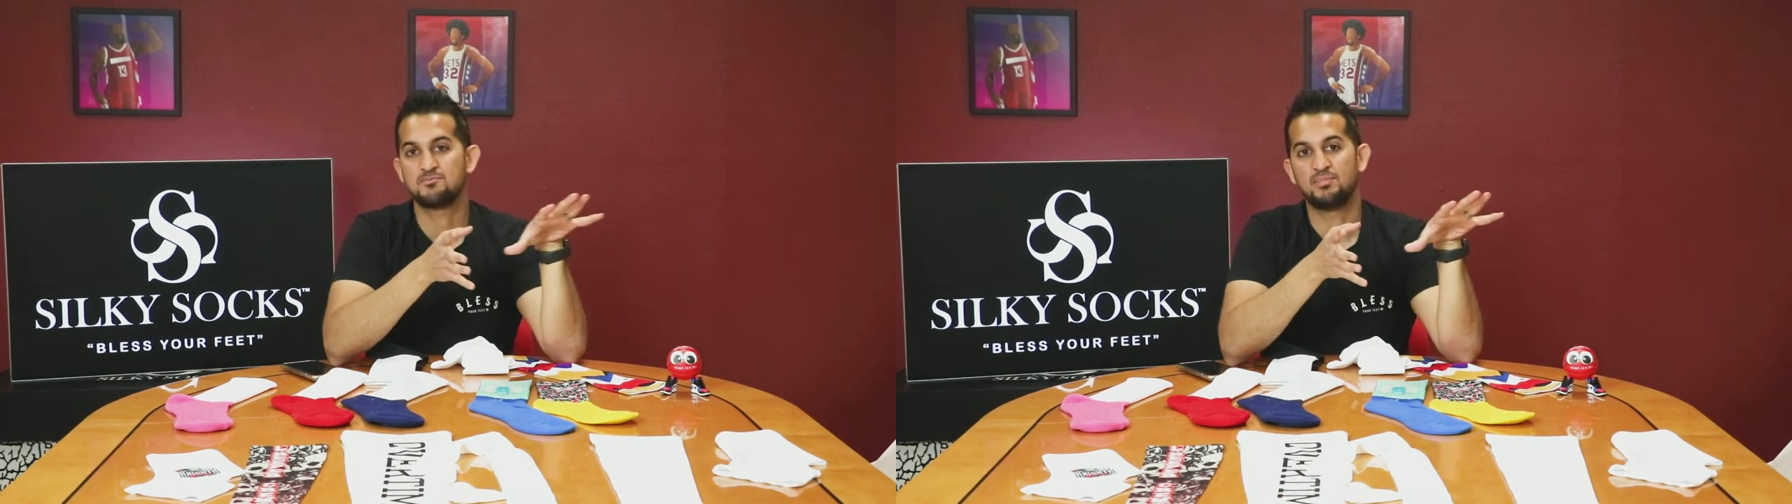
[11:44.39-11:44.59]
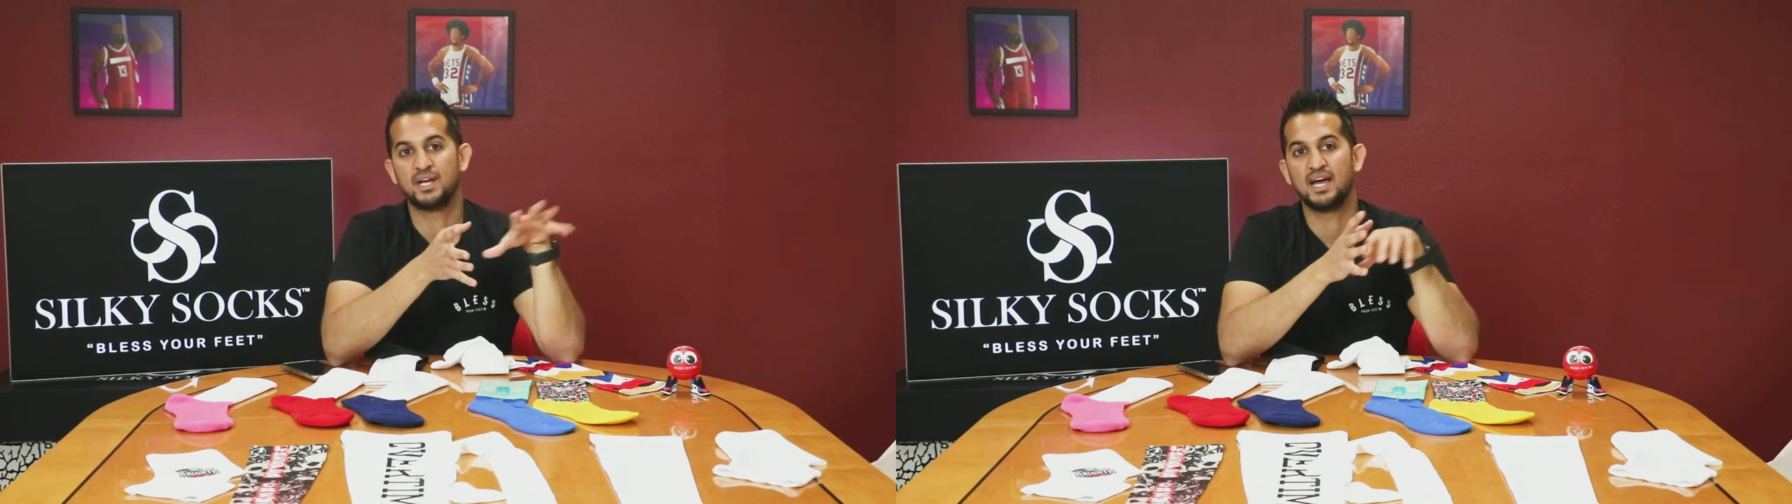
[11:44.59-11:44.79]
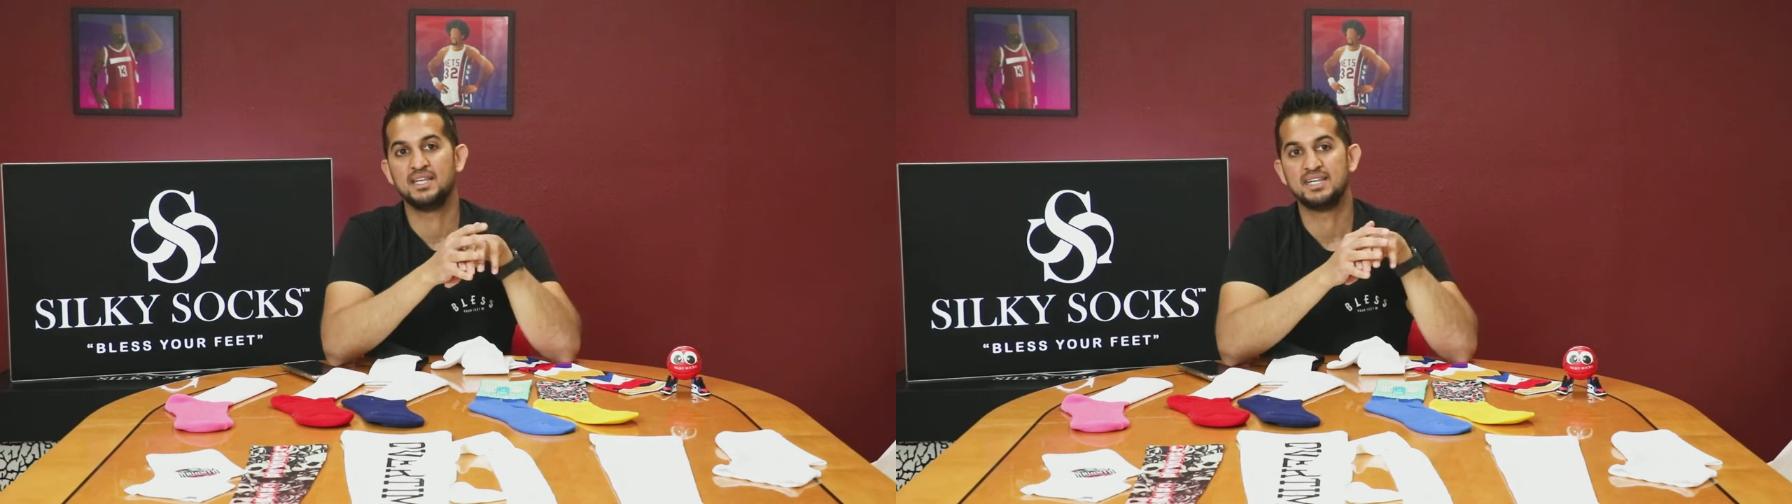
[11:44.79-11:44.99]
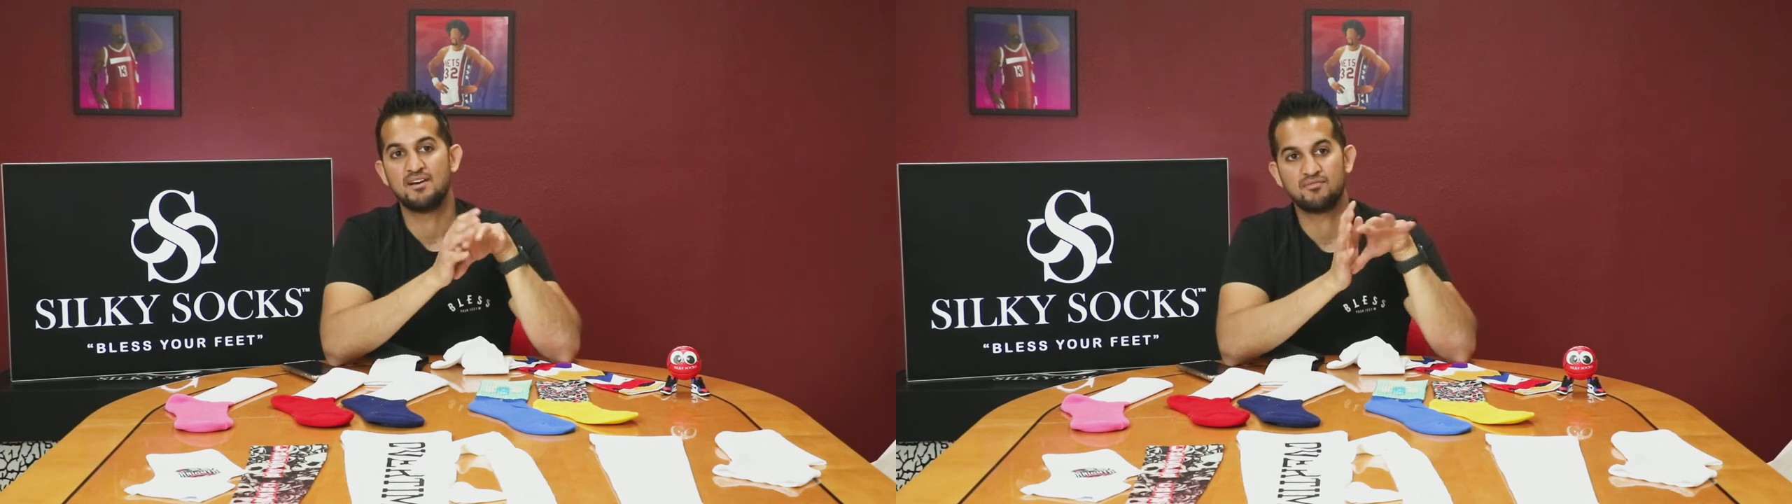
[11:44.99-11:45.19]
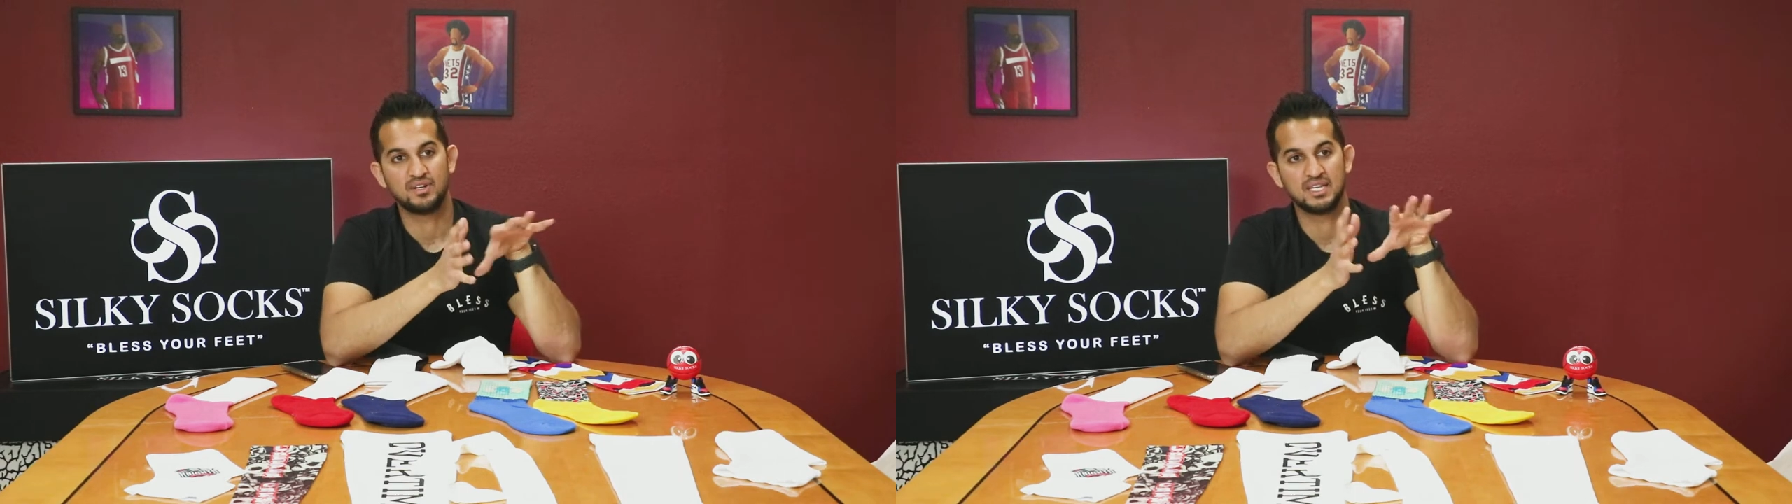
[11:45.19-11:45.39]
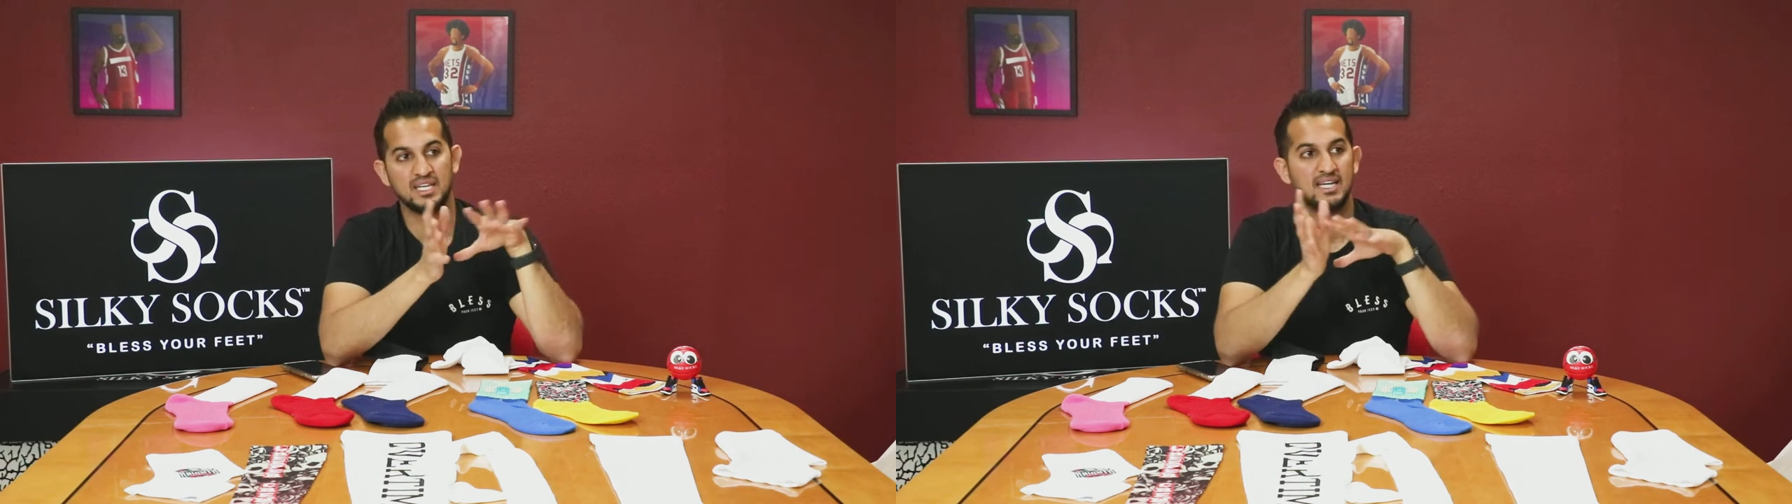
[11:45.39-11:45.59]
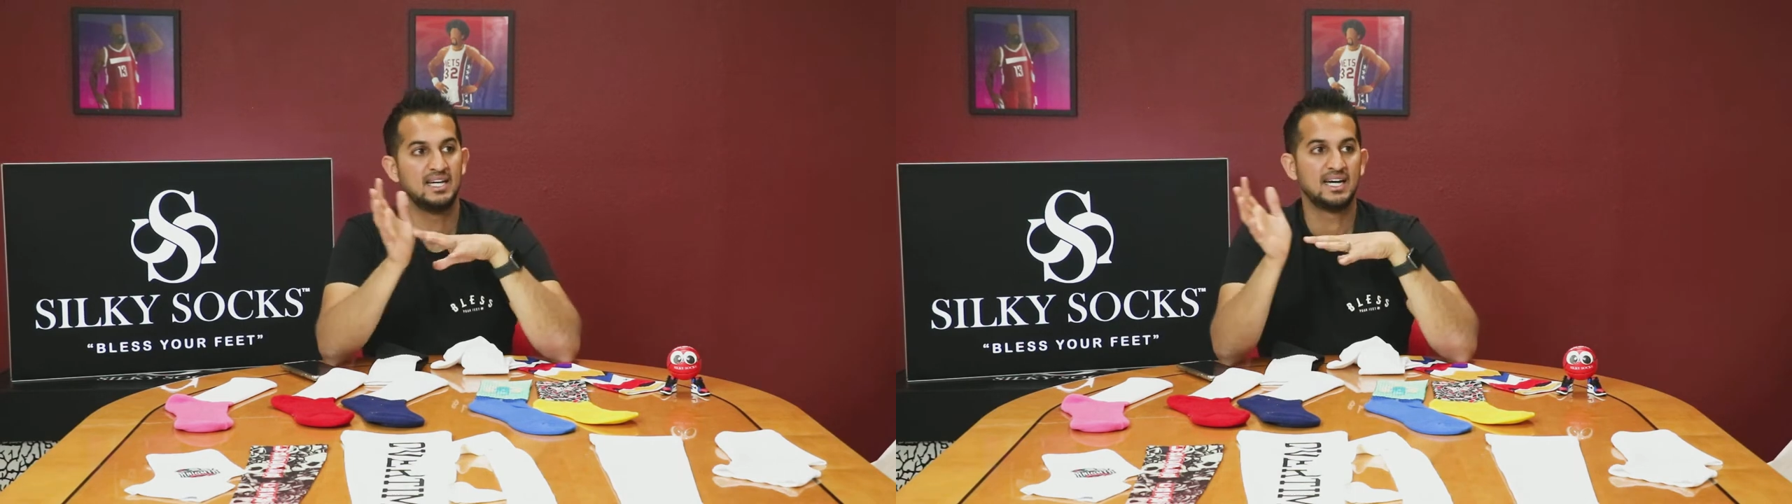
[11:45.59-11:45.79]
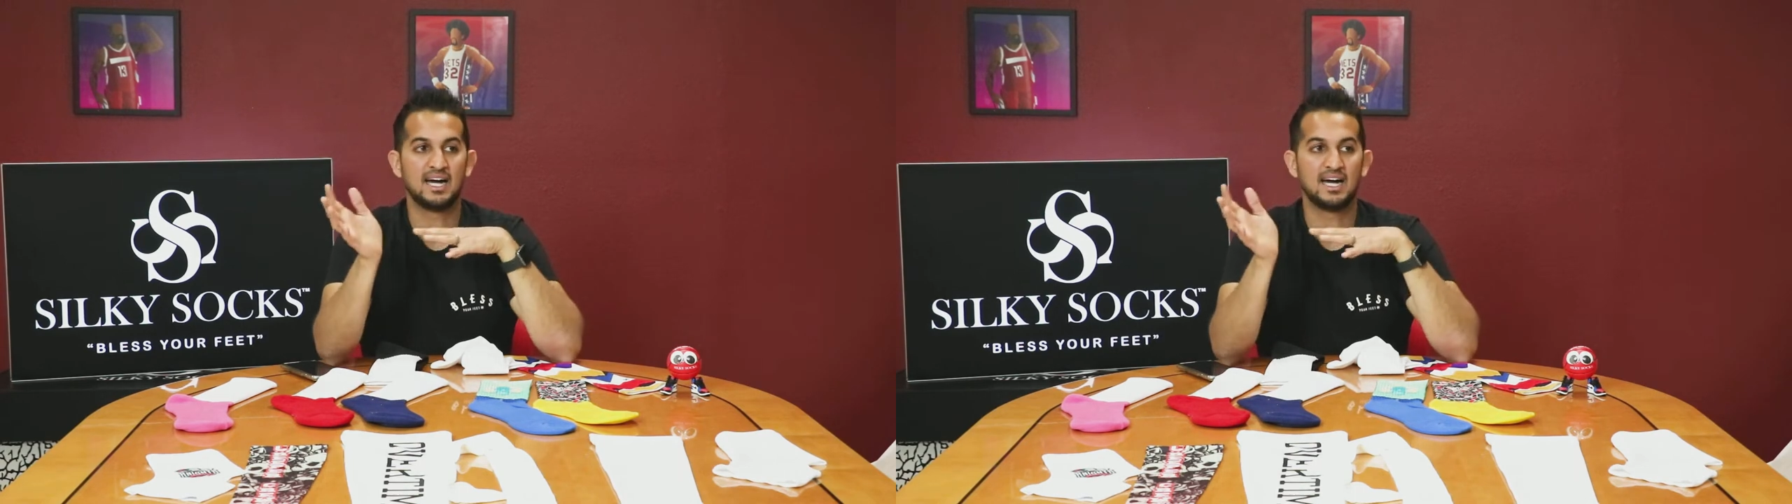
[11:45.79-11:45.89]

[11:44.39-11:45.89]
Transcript: but I definitely